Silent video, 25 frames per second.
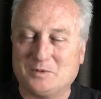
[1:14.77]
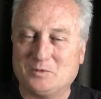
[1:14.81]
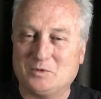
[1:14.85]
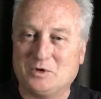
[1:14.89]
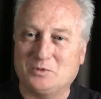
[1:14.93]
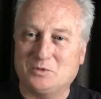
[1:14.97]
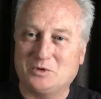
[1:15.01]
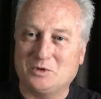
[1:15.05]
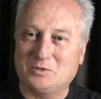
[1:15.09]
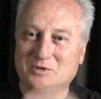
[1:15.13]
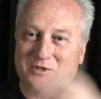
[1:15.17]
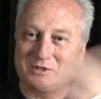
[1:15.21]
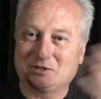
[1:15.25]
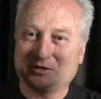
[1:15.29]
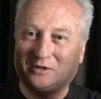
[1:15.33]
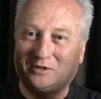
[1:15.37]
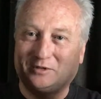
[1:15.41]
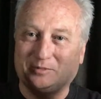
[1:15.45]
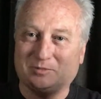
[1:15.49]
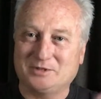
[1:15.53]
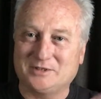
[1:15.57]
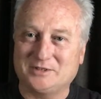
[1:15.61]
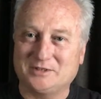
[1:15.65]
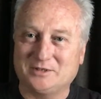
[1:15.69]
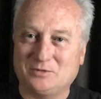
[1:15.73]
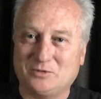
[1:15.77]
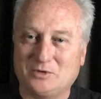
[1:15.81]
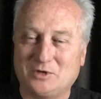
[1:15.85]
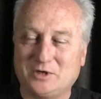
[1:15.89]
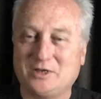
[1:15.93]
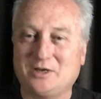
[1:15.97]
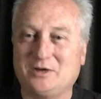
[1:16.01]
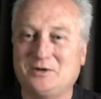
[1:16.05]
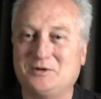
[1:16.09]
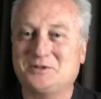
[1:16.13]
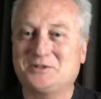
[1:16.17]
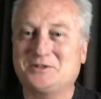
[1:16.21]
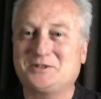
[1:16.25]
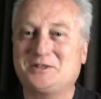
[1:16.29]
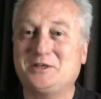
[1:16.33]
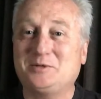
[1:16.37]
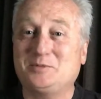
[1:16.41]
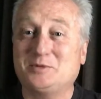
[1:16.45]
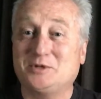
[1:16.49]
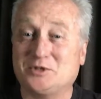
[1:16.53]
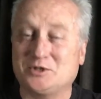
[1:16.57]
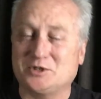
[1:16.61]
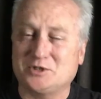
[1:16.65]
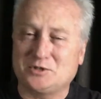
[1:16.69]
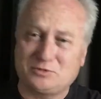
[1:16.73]
when we were still busy working on
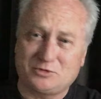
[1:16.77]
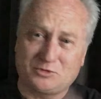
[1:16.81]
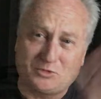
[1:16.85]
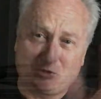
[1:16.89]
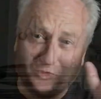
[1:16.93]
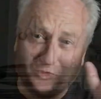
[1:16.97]
steam engines, which